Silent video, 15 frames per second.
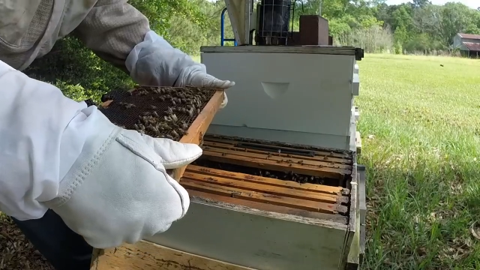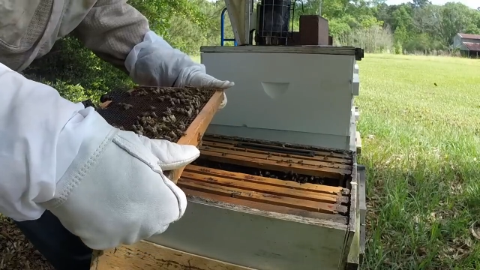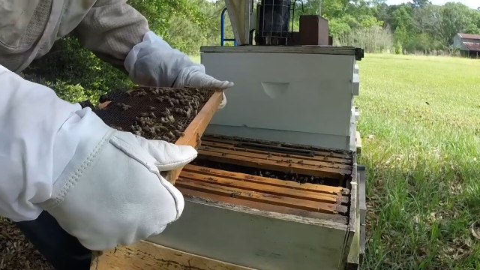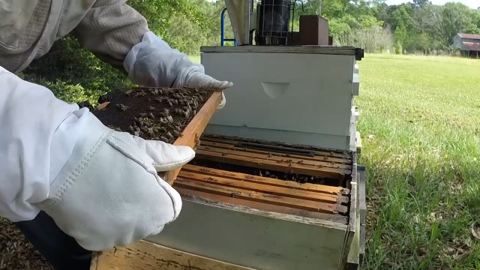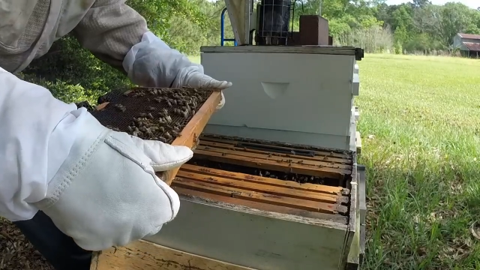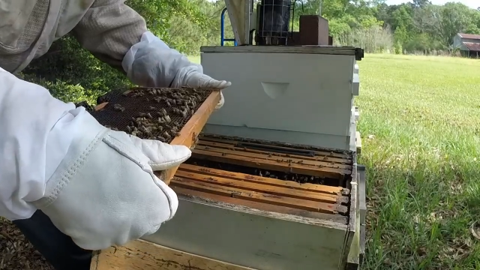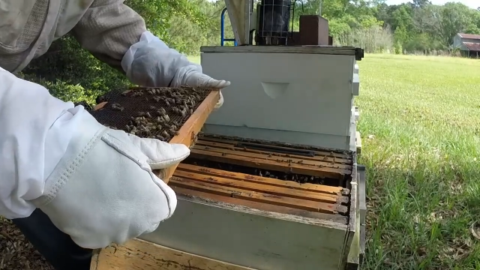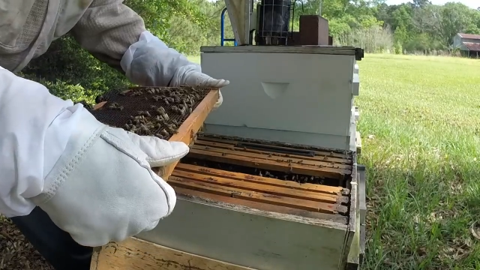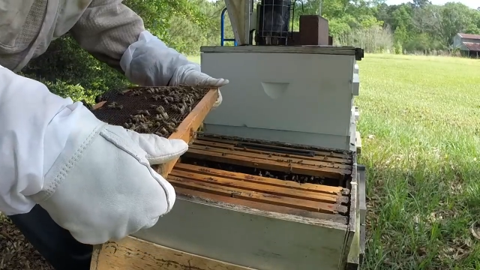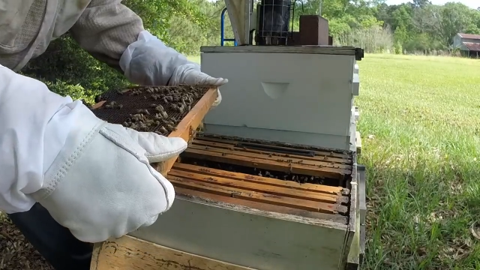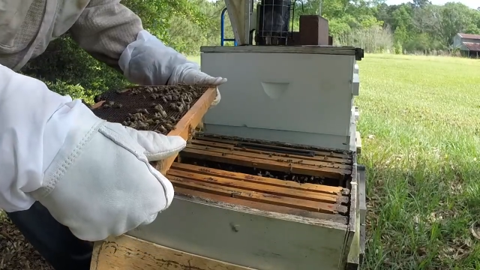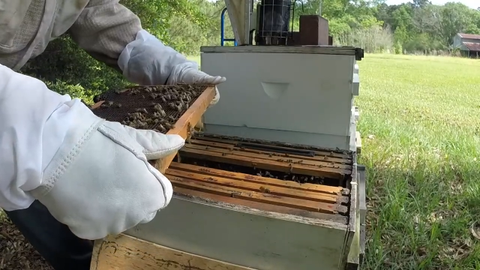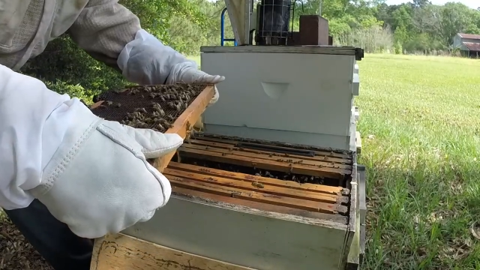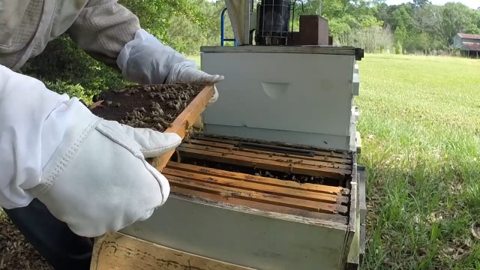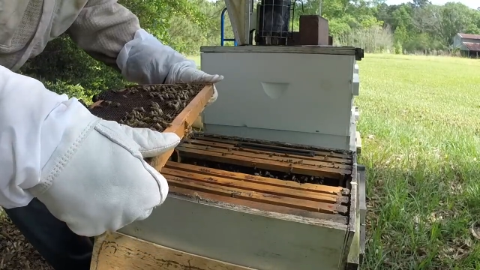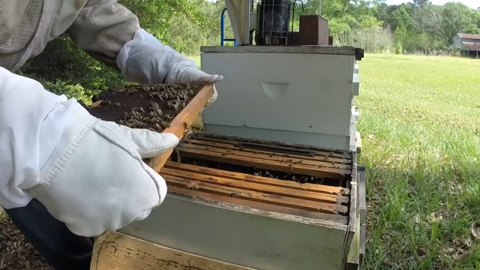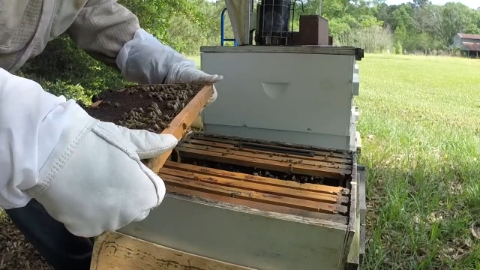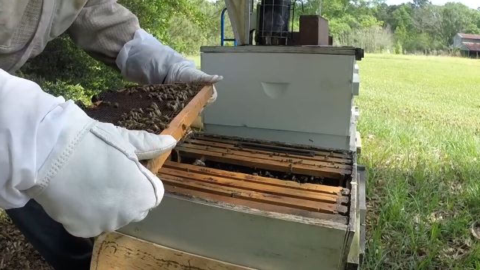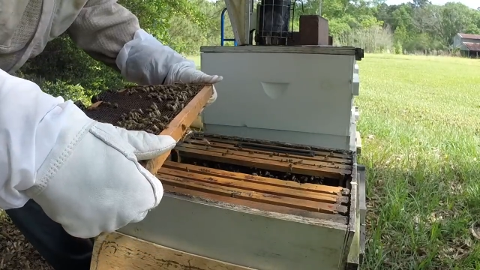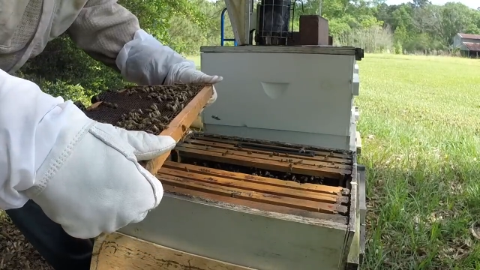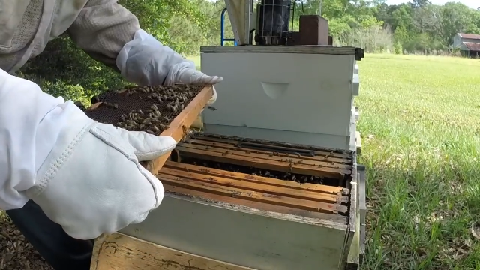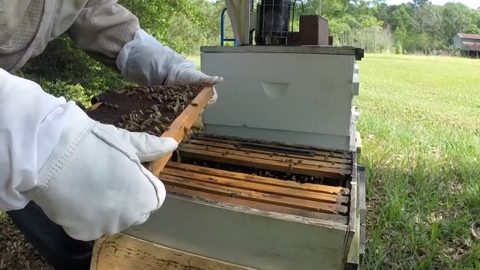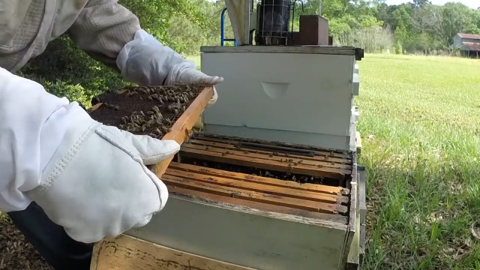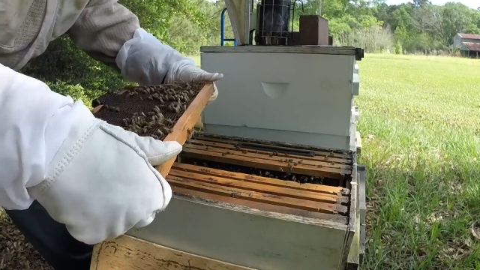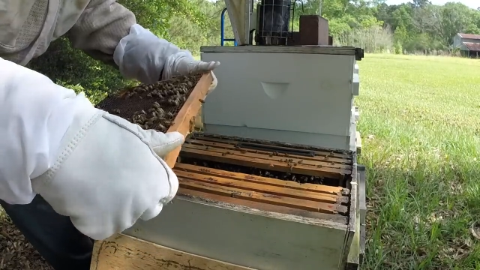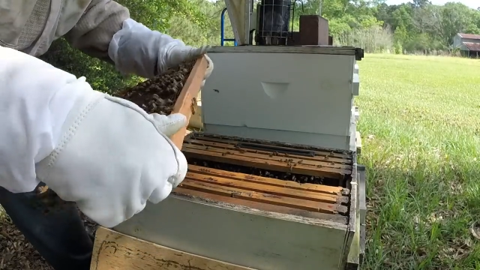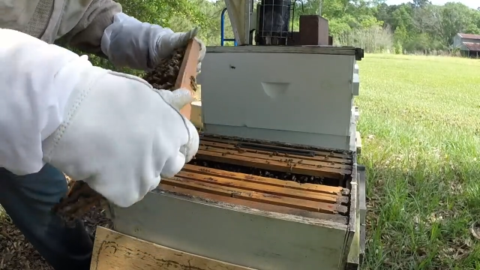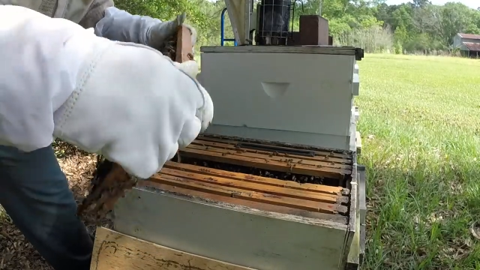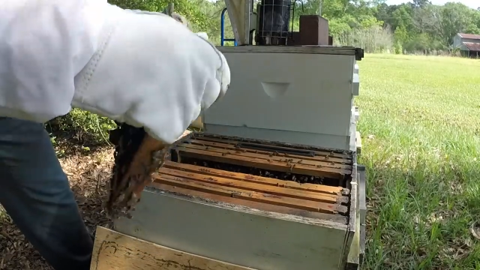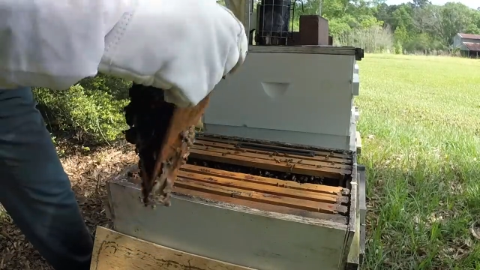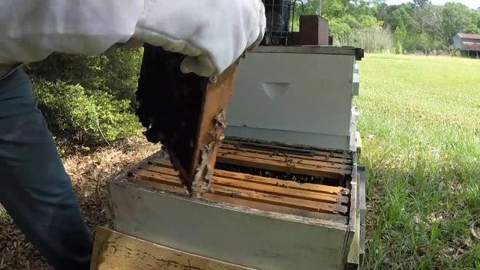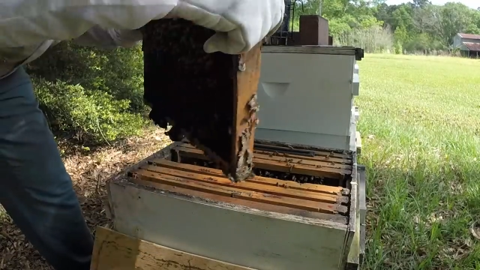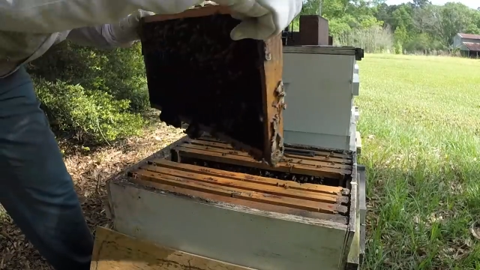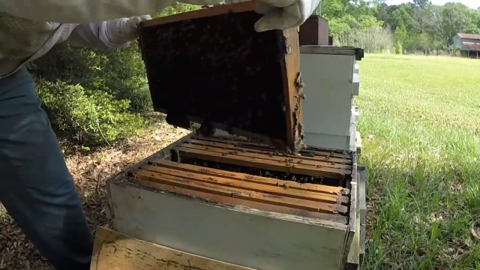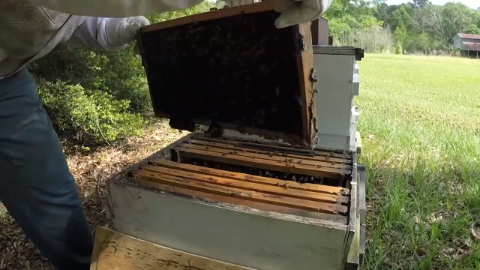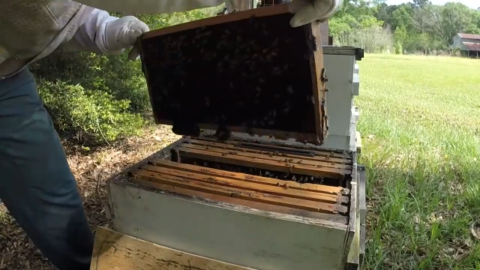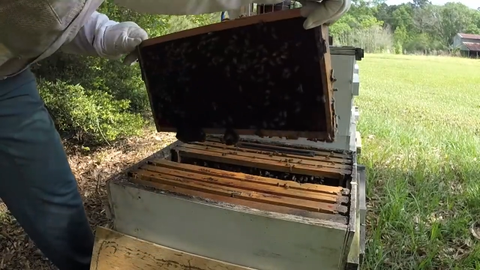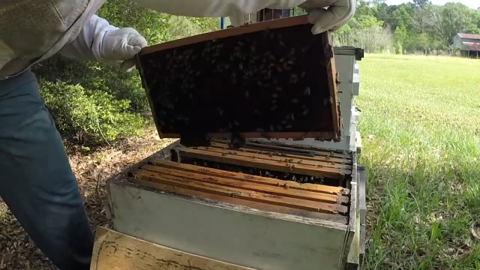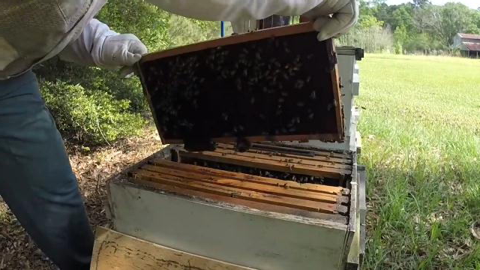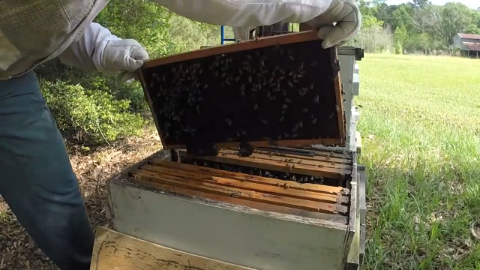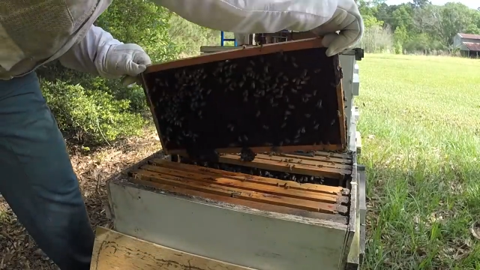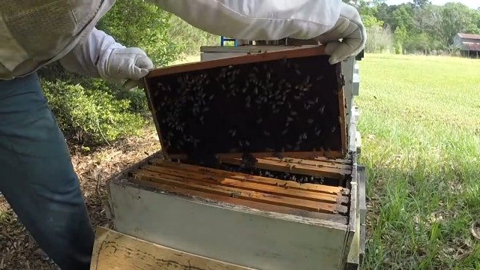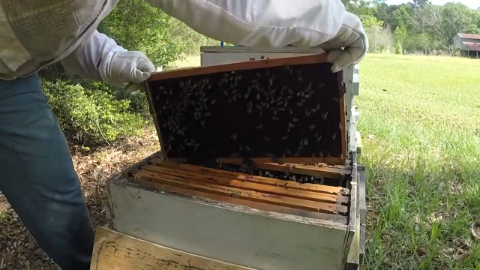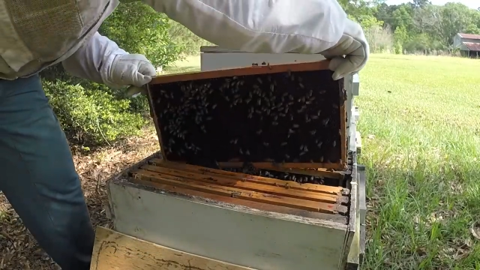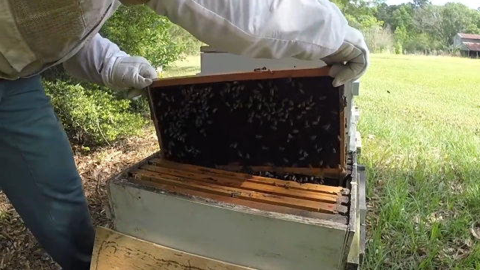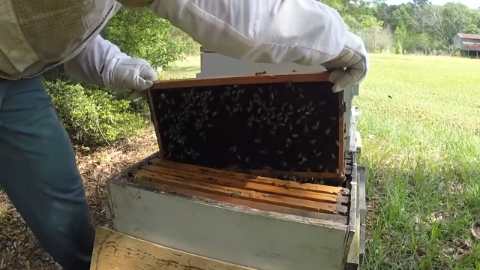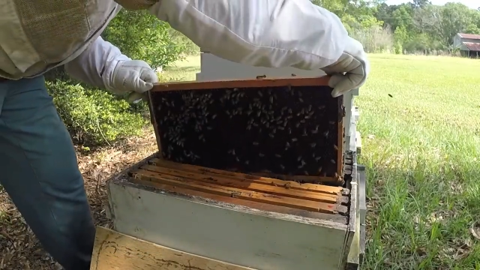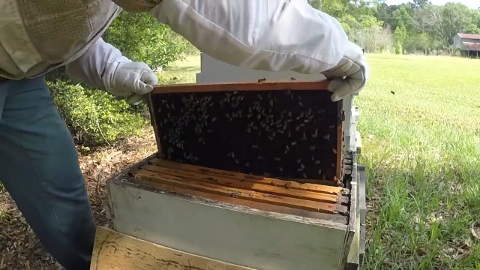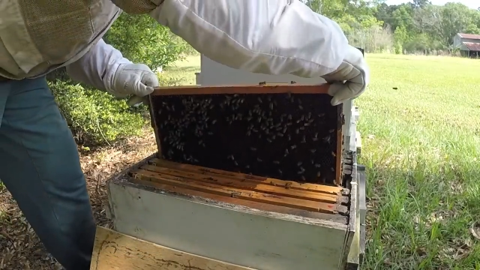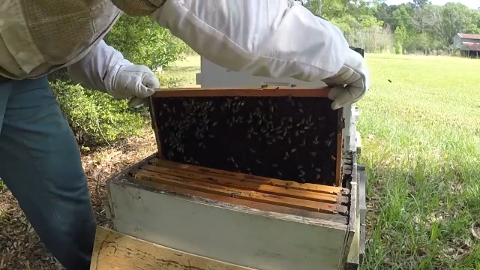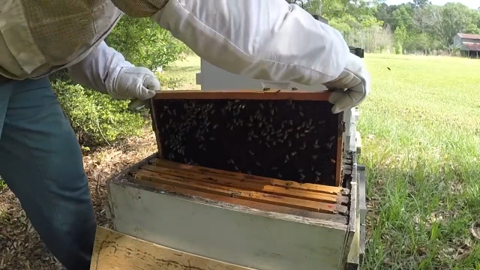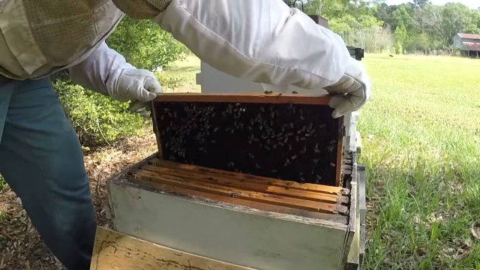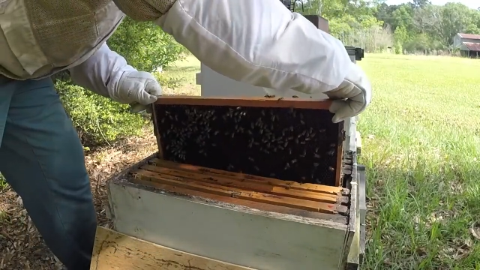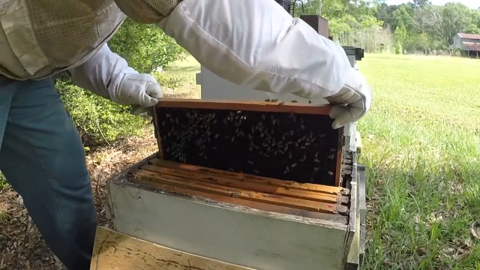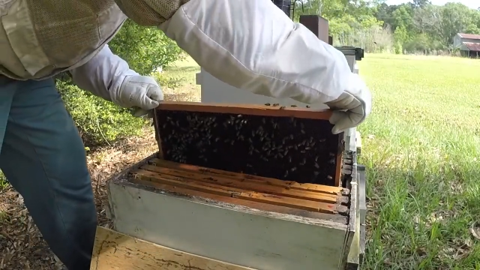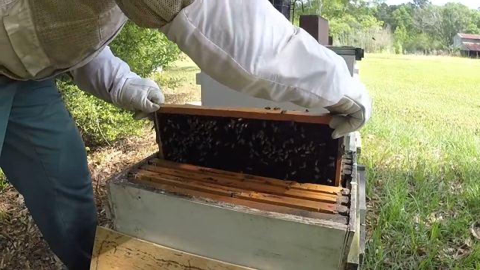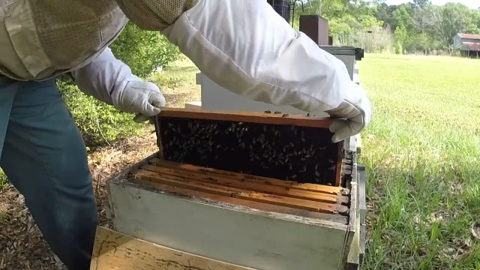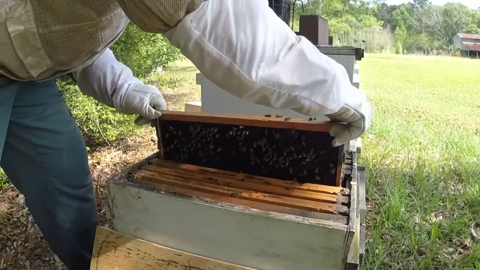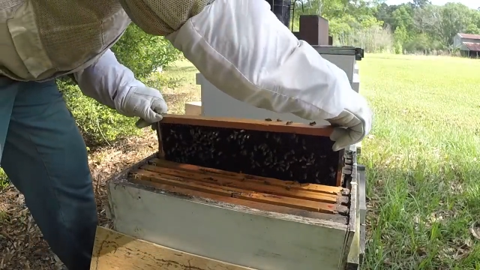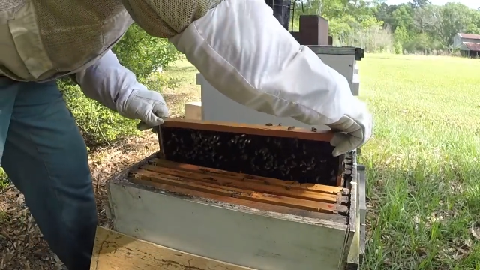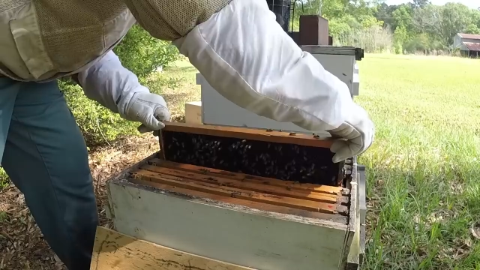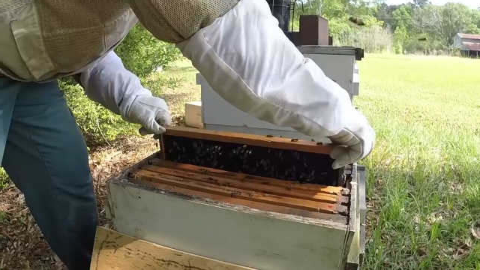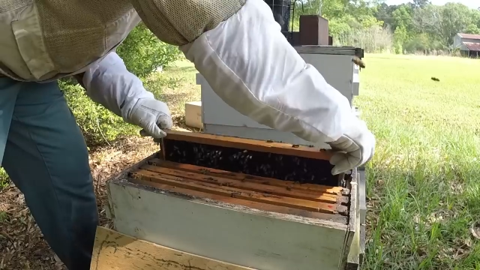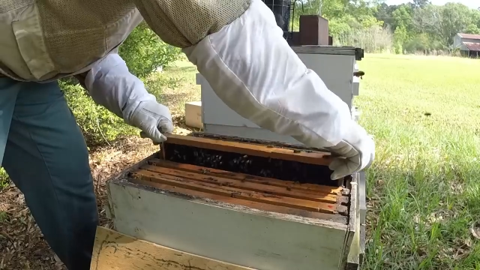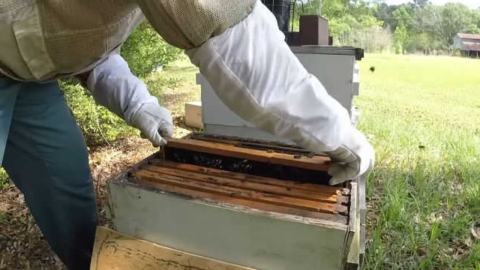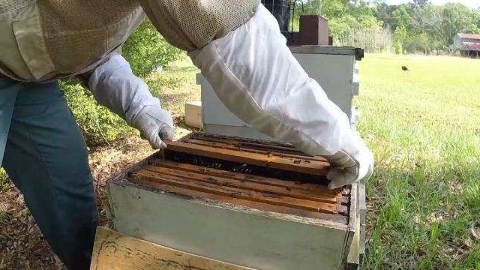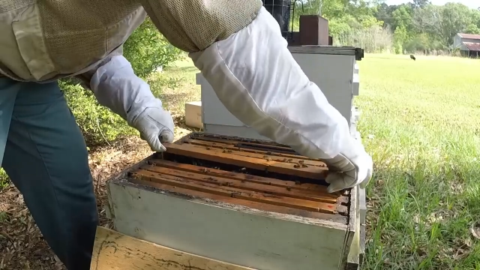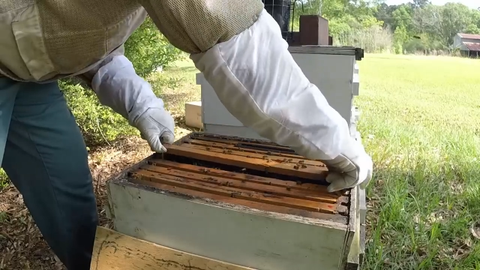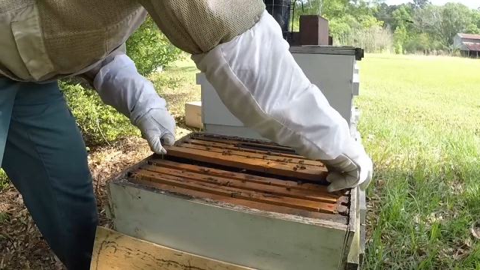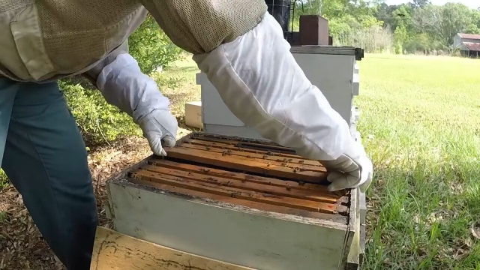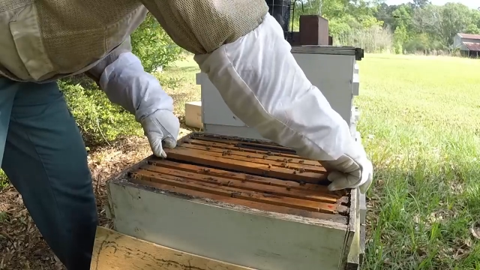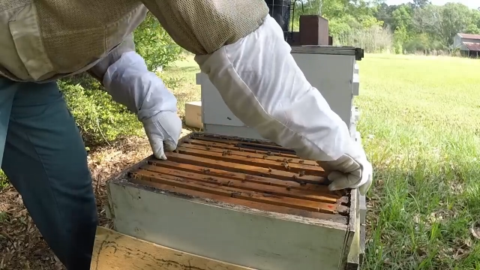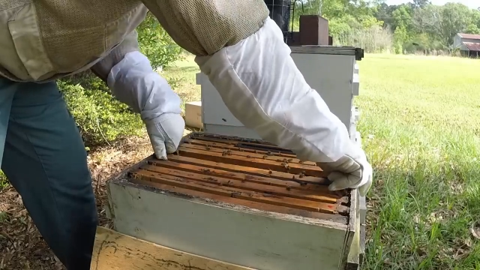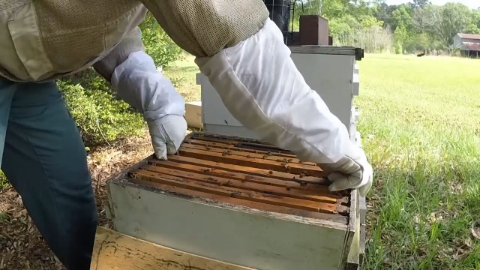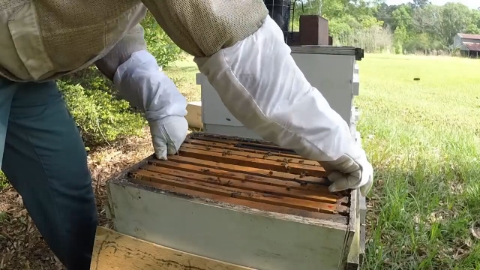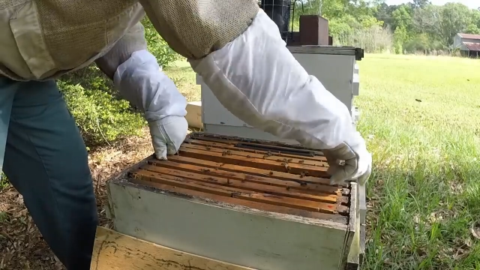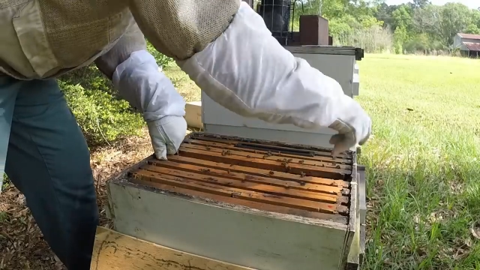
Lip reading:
[unreadable: no face in view]